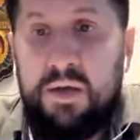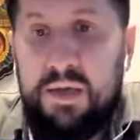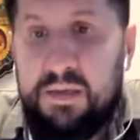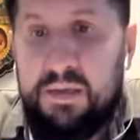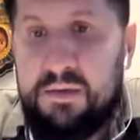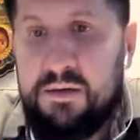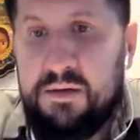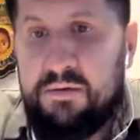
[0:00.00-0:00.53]

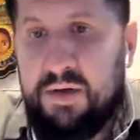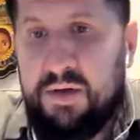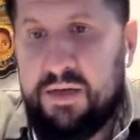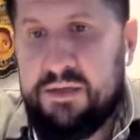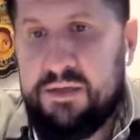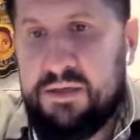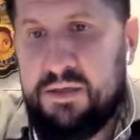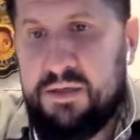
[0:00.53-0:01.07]
in
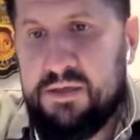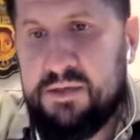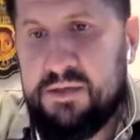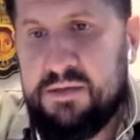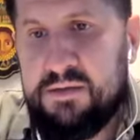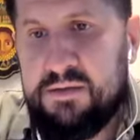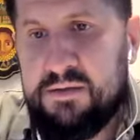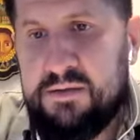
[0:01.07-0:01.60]
Christ
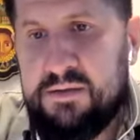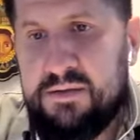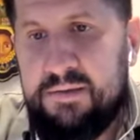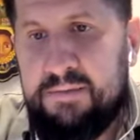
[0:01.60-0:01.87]
Jesus,